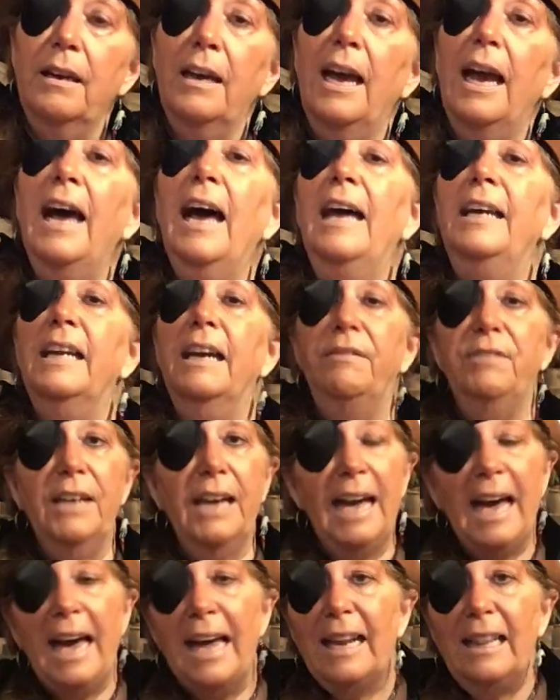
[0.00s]
And have you
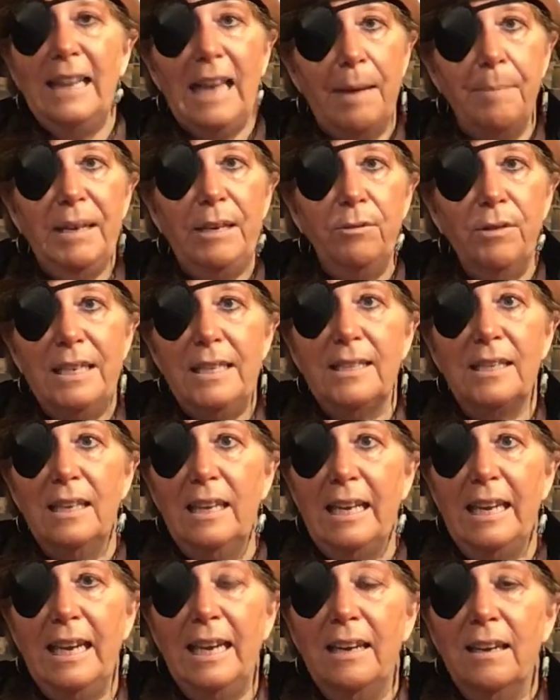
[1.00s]
had a lemon
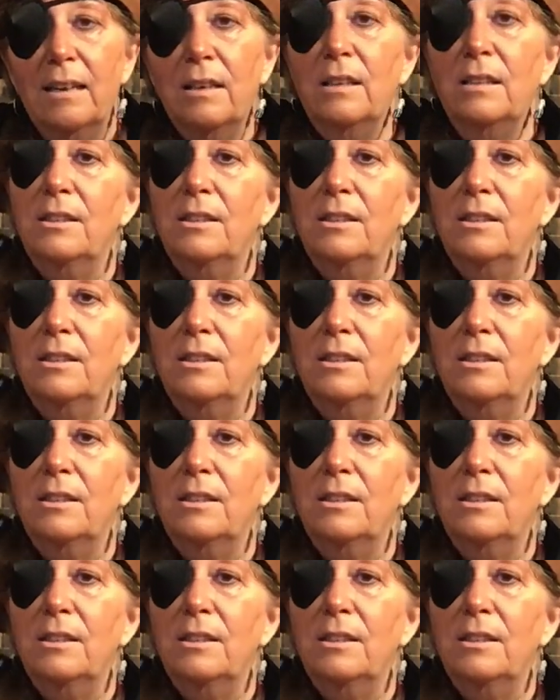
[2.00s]
recently?